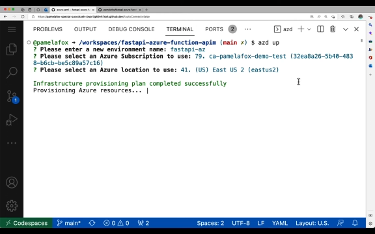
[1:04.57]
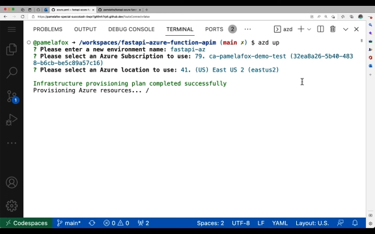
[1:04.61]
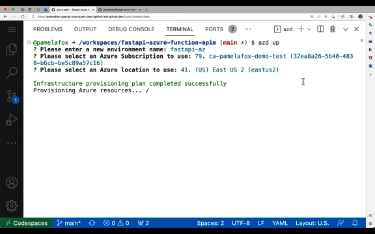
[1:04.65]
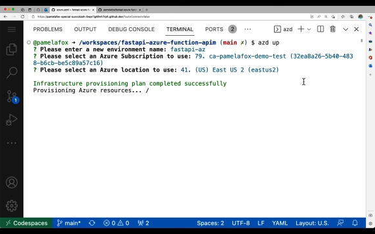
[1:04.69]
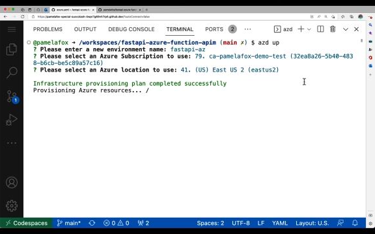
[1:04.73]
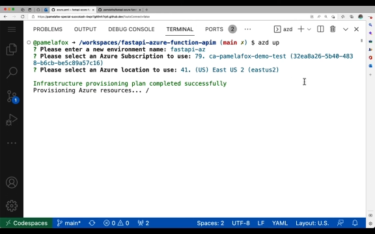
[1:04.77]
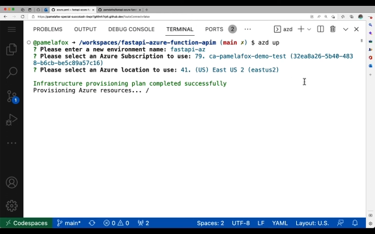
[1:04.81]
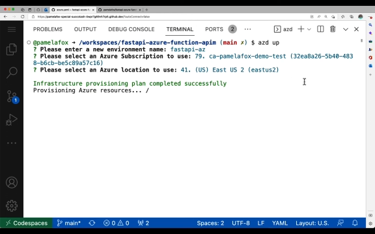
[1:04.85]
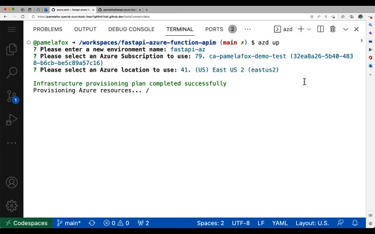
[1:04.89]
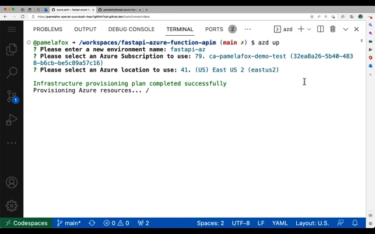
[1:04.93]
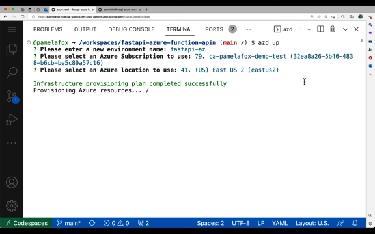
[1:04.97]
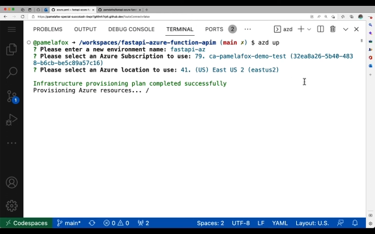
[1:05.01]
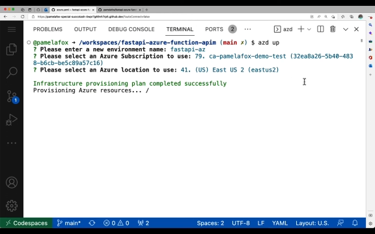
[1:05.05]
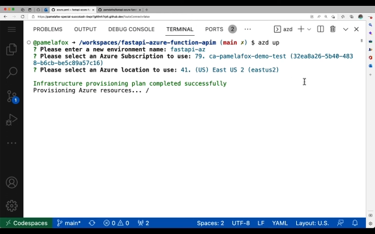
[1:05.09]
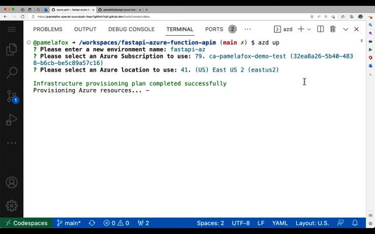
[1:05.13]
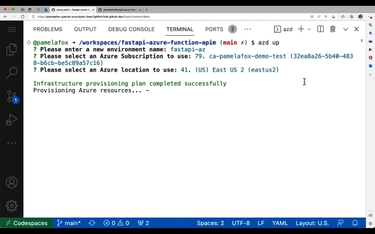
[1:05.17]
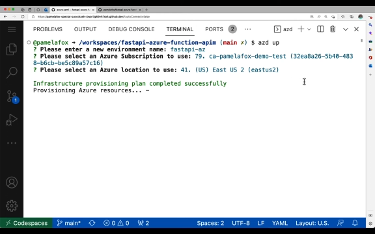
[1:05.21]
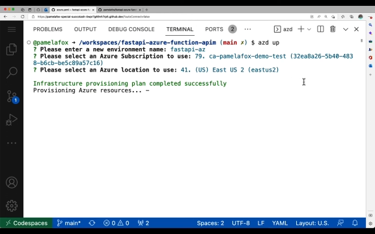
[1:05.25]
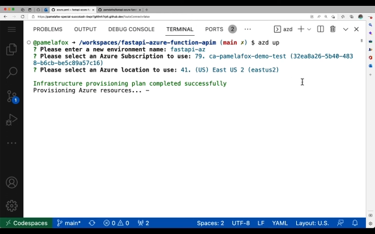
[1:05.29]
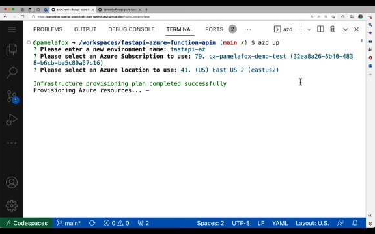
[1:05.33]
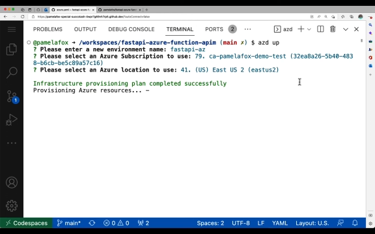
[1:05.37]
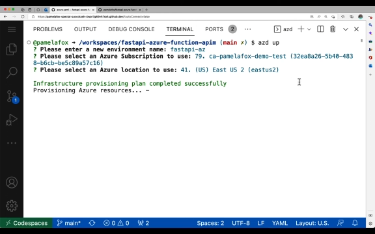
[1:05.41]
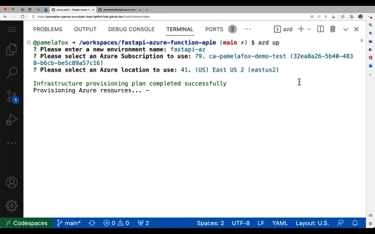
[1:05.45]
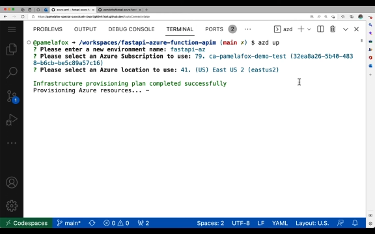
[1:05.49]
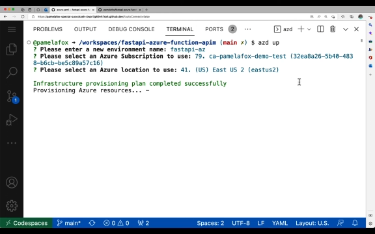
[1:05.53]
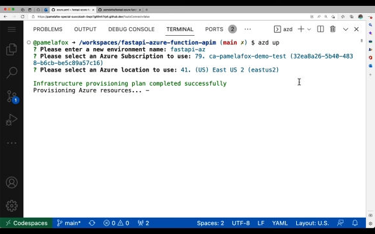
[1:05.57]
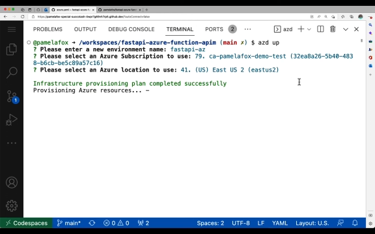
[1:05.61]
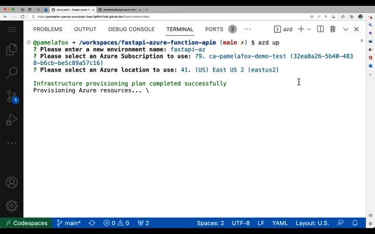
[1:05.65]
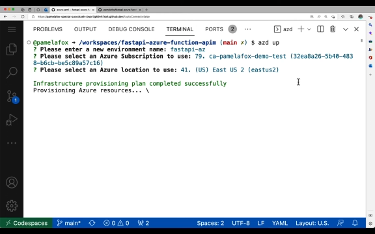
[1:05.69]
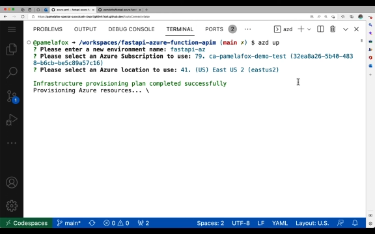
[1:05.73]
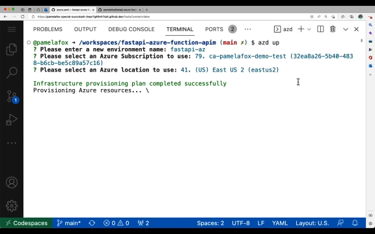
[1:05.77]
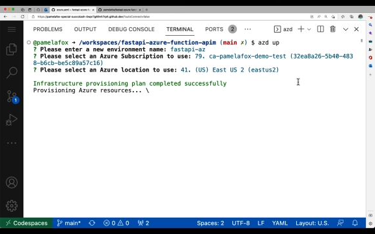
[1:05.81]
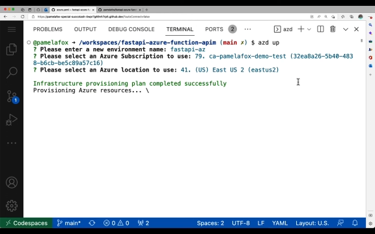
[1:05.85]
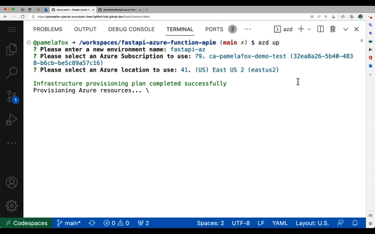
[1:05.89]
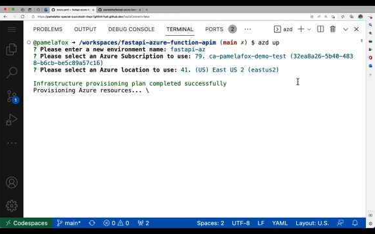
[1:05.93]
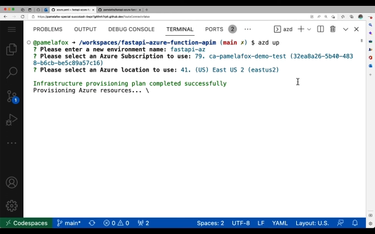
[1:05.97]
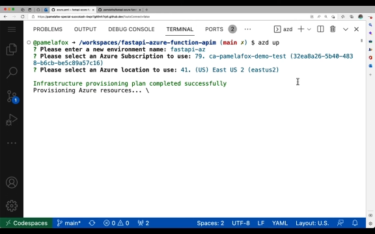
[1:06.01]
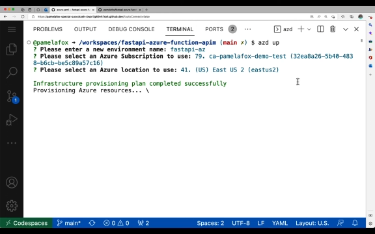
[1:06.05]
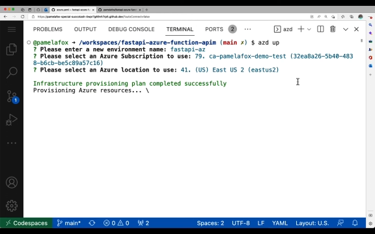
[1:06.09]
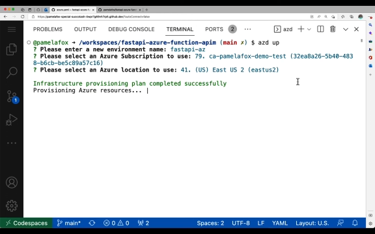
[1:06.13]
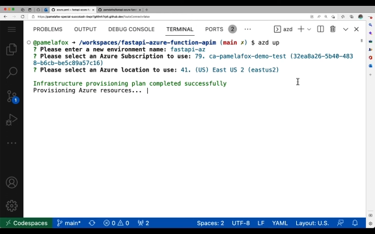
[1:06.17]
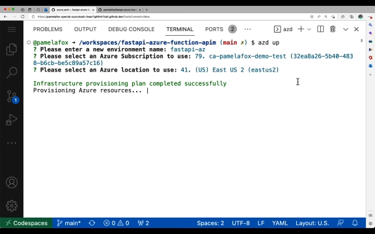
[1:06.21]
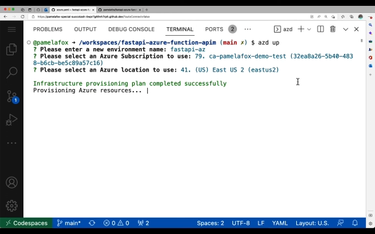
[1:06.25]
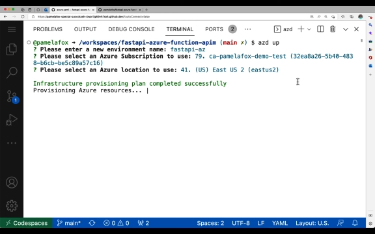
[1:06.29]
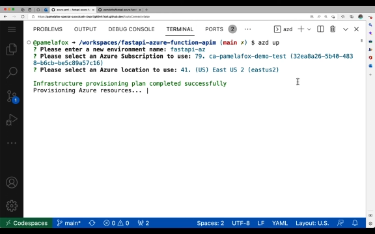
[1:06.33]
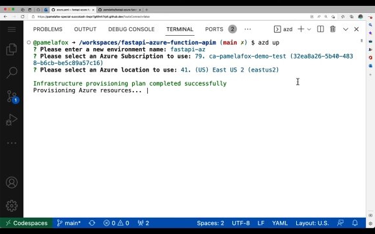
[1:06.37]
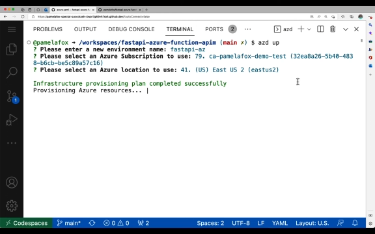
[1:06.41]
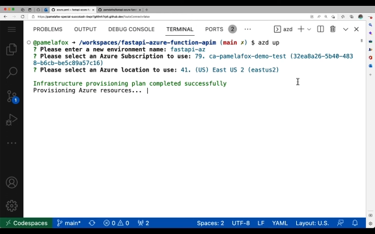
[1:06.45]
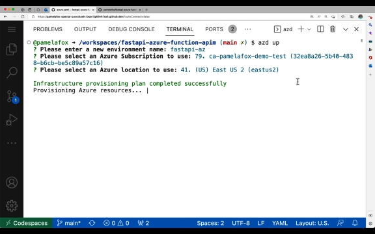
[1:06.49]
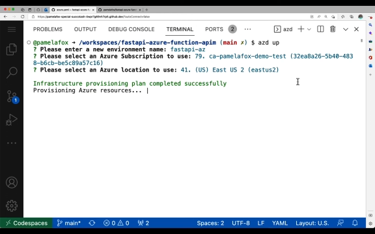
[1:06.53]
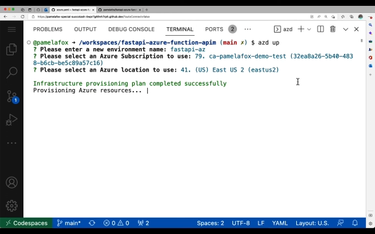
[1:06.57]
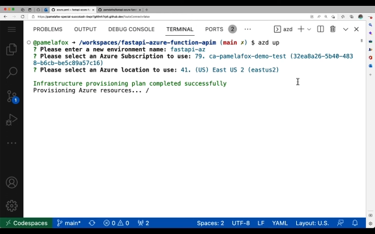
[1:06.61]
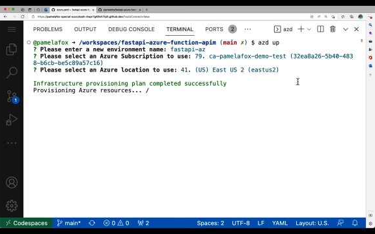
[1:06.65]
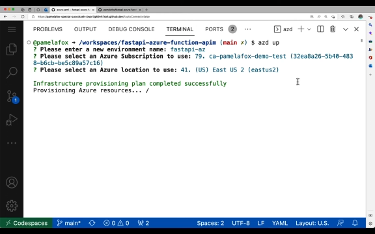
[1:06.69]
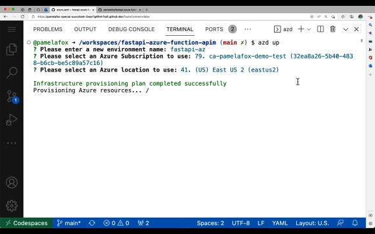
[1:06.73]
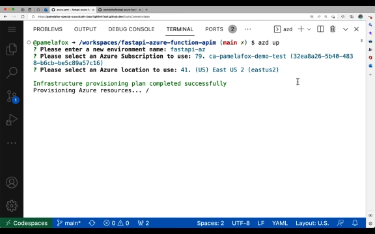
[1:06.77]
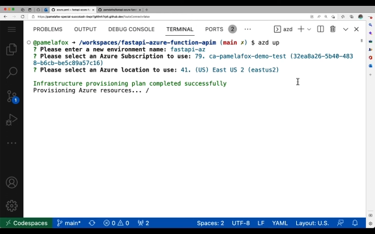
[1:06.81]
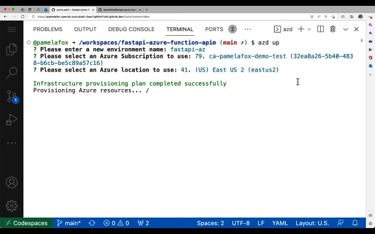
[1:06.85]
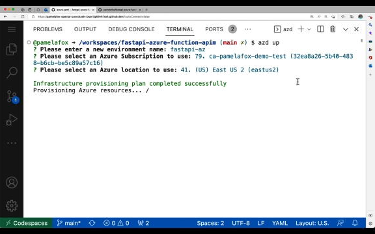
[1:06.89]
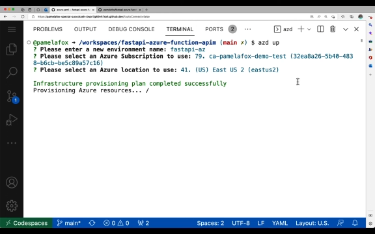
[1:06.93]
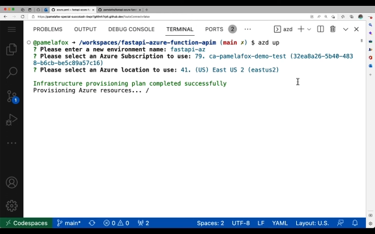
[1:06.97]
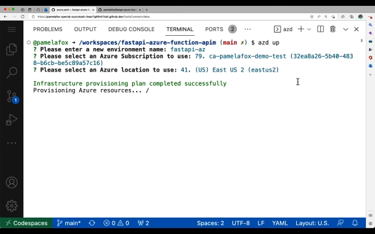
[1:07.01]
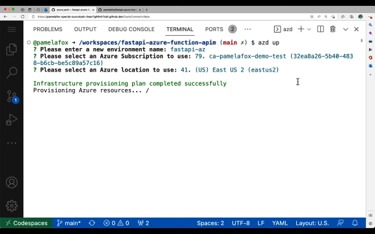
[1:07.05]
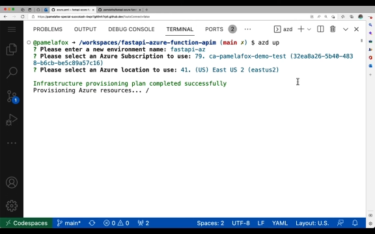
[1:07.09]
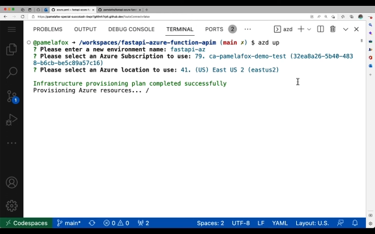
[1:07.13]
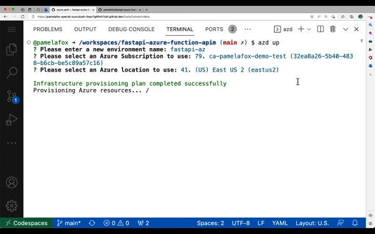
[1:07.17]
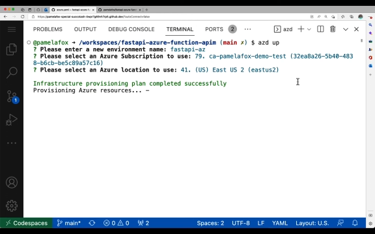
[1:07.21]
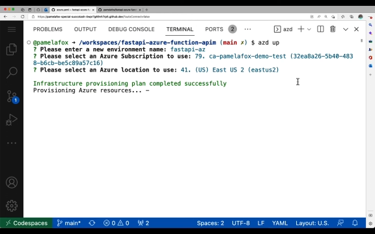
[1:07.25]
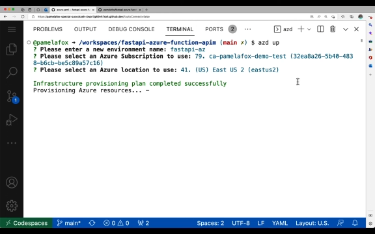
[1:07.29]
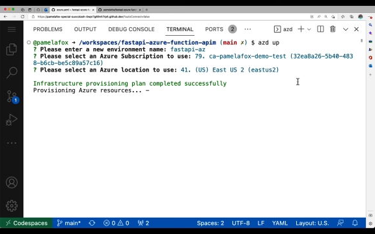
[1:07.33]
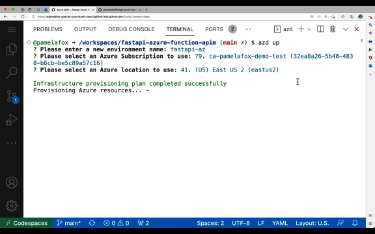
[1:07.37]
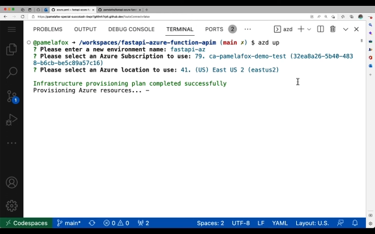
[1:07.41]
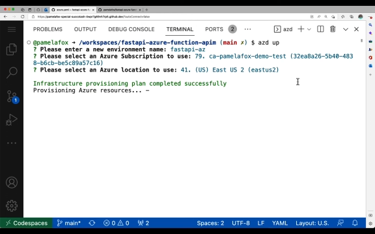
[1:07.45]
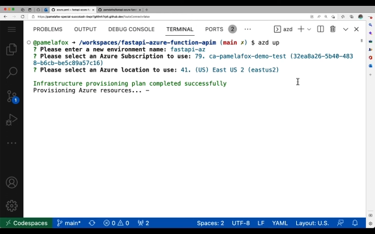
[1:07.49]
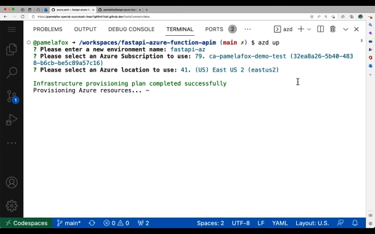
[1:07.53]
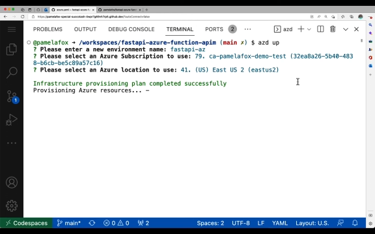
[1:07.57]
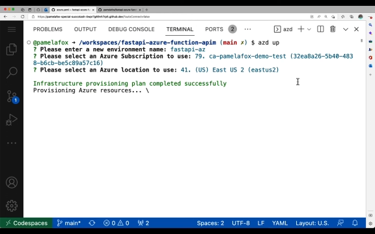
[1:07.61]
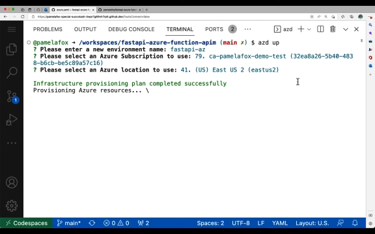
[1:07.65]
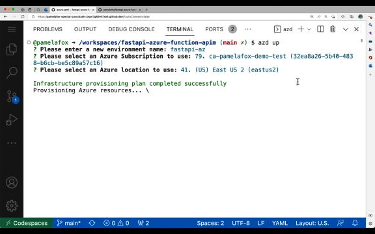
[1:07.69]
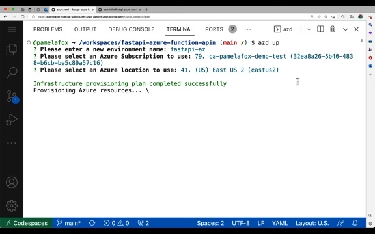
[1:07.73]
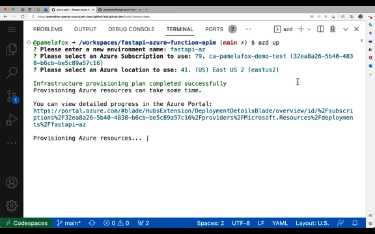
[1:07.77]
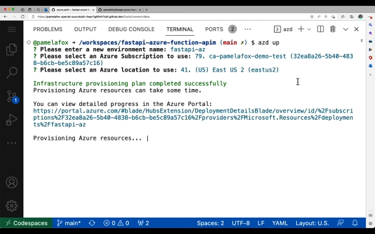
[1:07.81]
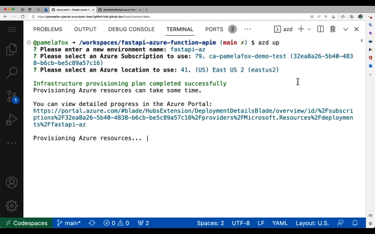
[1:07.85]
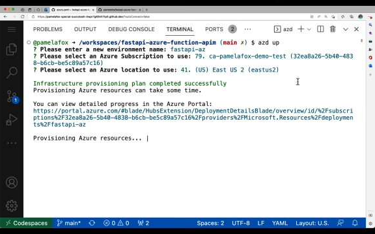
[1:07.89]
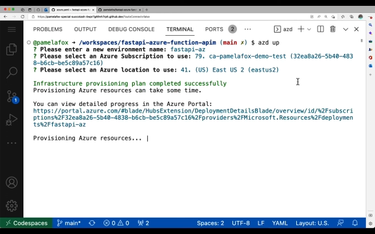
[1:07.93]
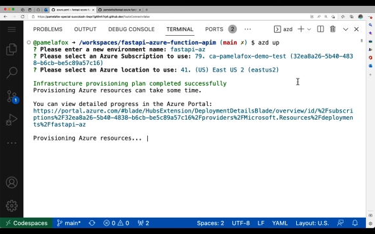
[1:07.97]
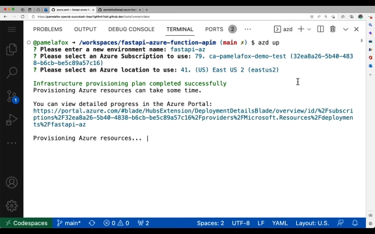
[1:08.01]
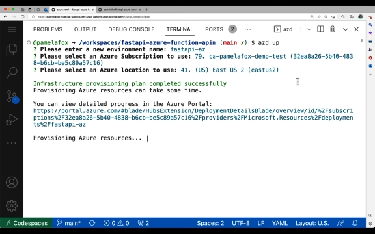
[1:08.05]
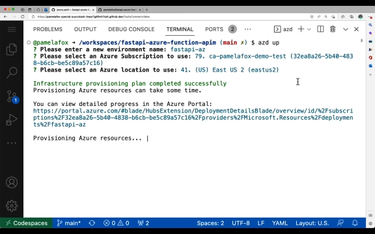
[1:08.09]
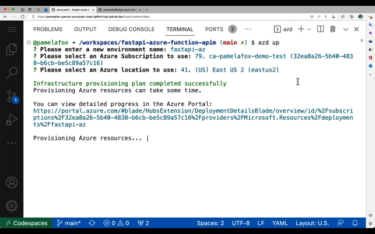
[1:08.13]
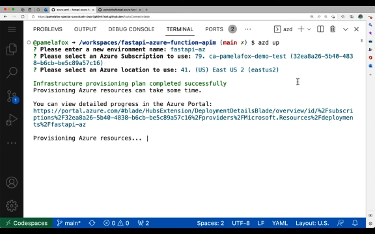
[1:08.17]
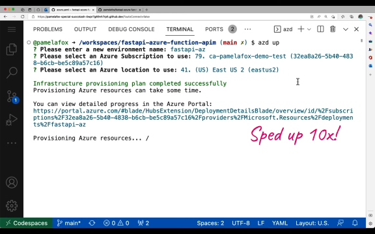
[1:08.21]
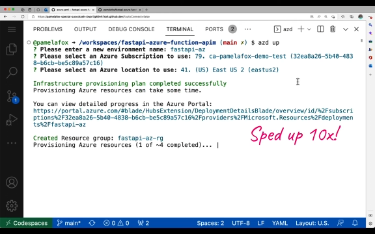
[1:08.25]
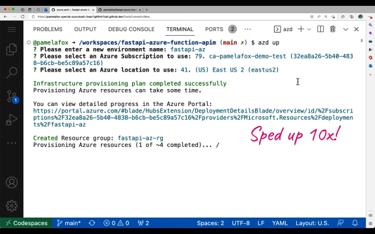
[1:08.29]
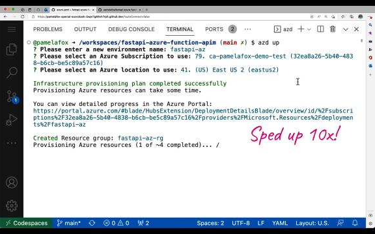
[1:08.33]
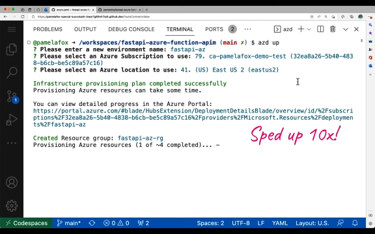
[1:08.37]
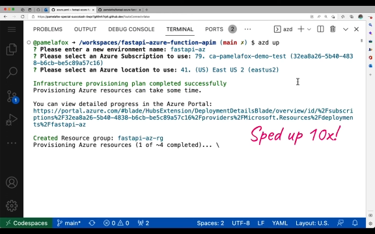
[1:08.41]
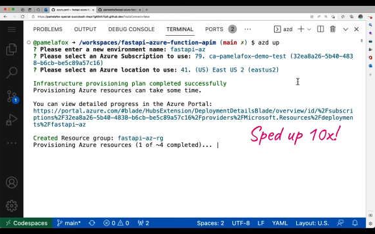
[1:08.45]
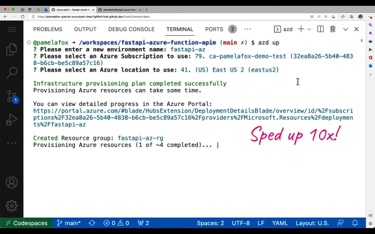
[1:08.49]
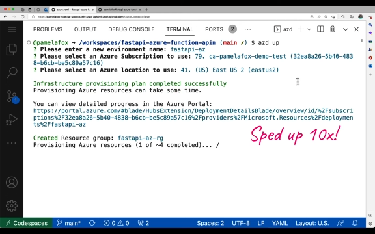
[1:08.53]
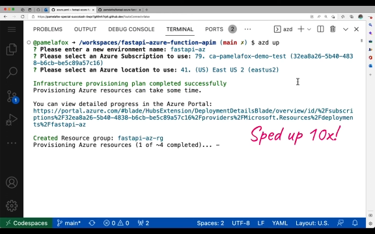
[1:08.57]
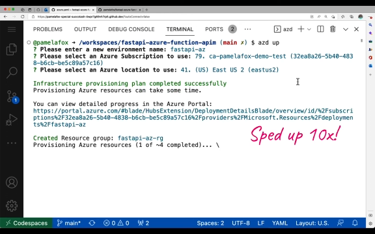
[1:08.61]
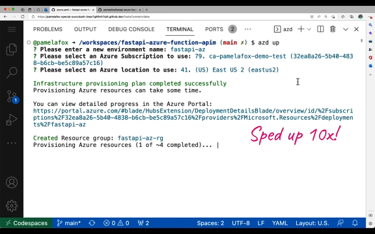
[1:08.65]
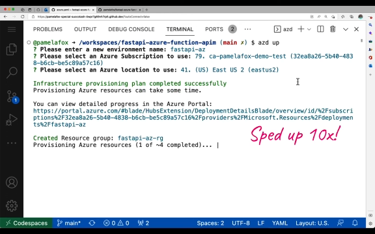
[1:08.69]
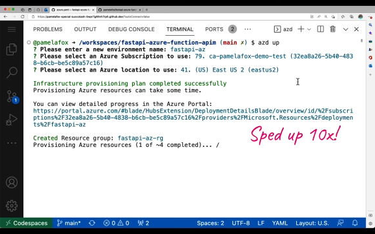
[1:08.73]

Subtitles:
(no speaker visible)